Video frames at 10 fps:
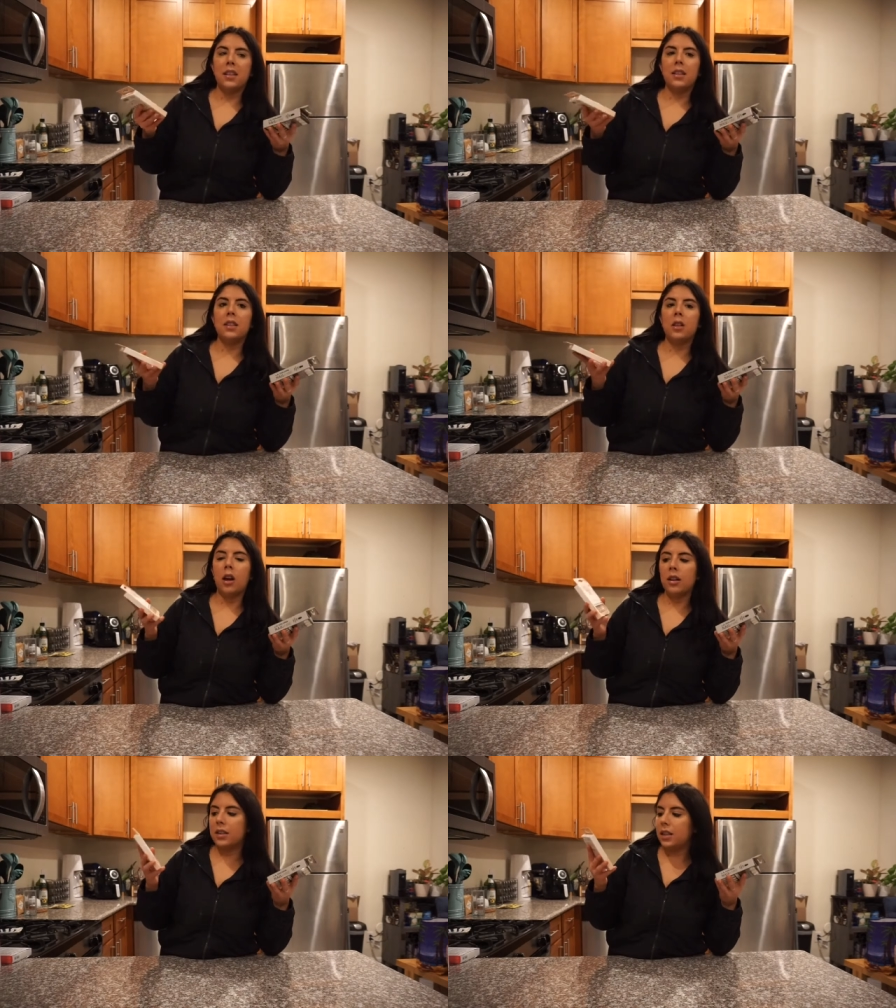to the
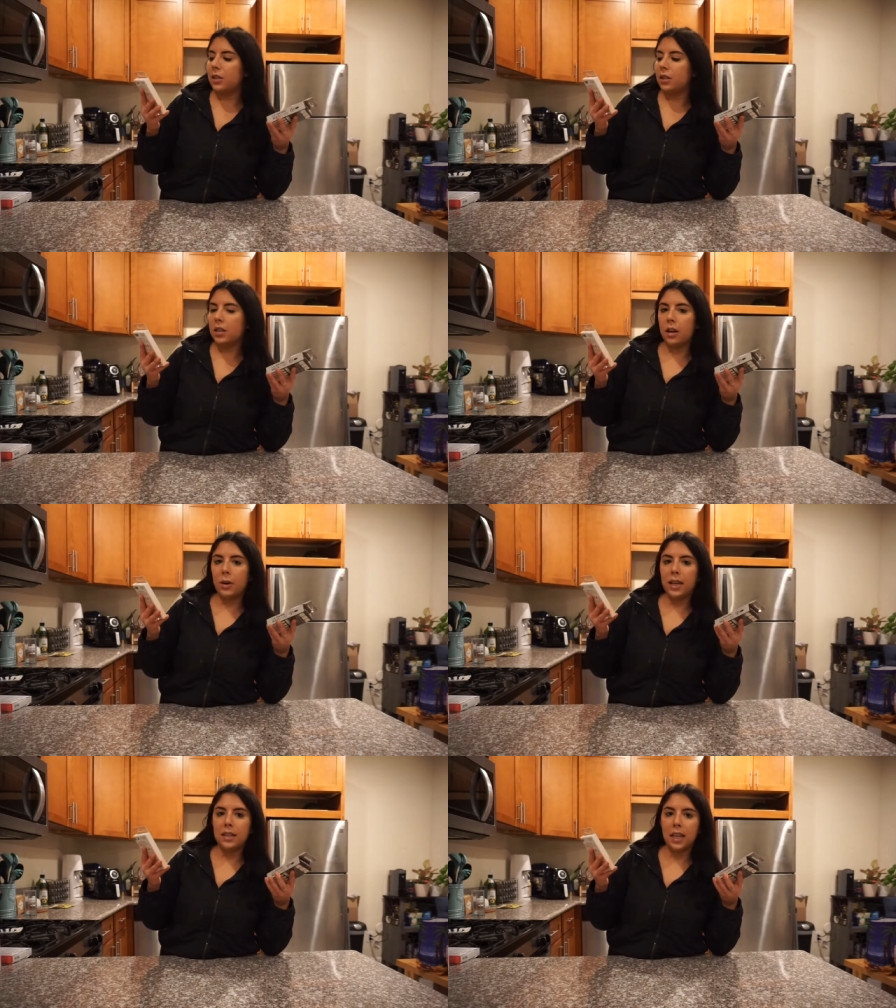salon because these are
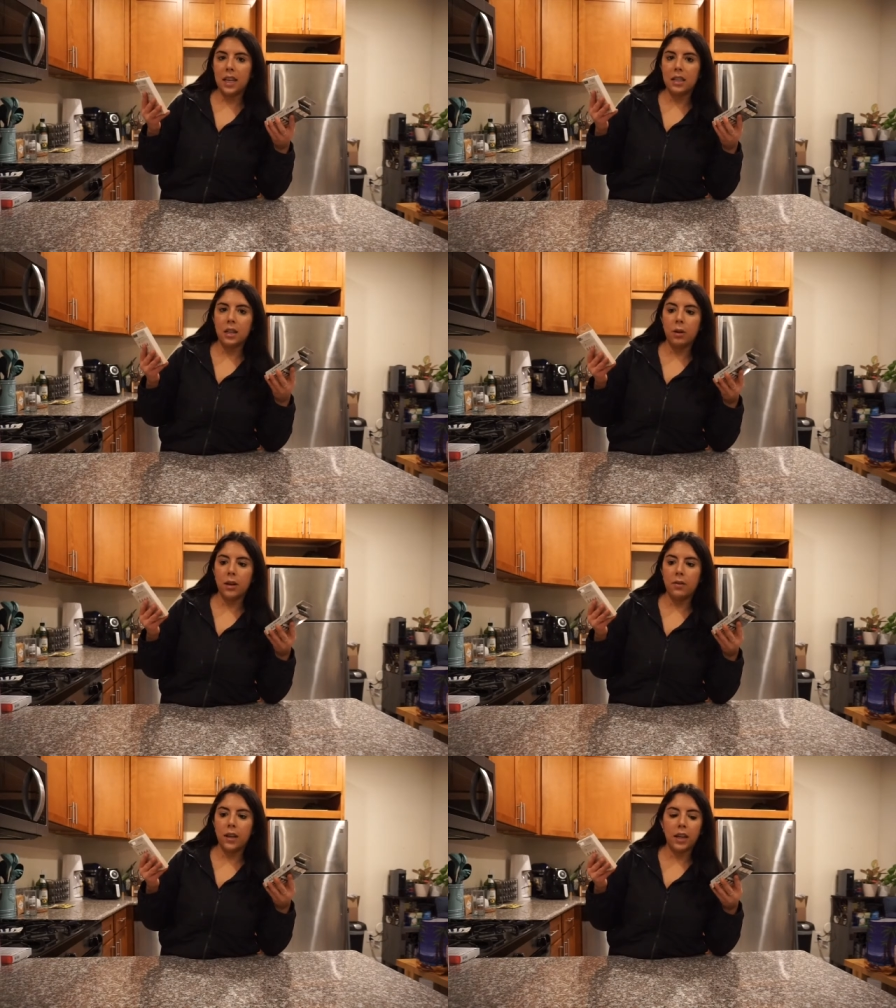so easy and so
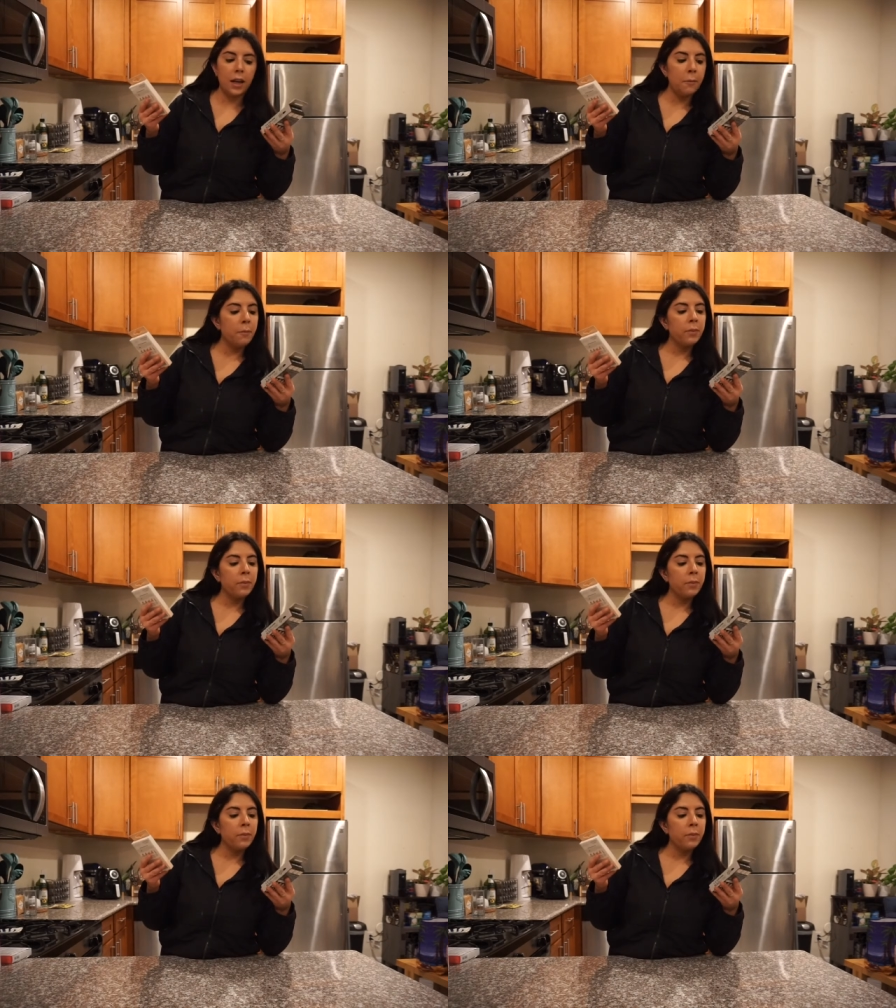convenient.